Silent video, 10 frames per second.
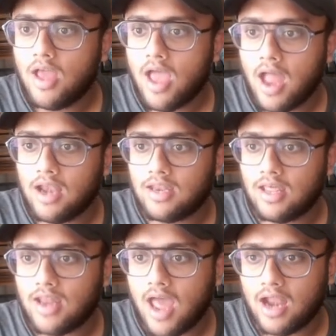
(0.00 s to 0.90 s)
and then
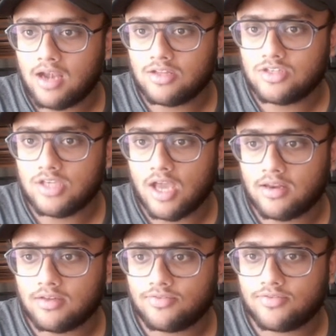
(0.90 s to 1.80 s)
add the
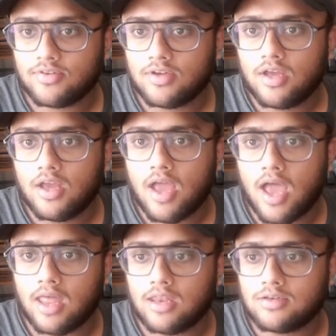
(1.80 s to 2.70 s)
GRF
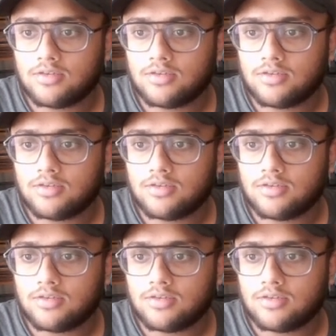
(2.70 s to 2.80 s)
and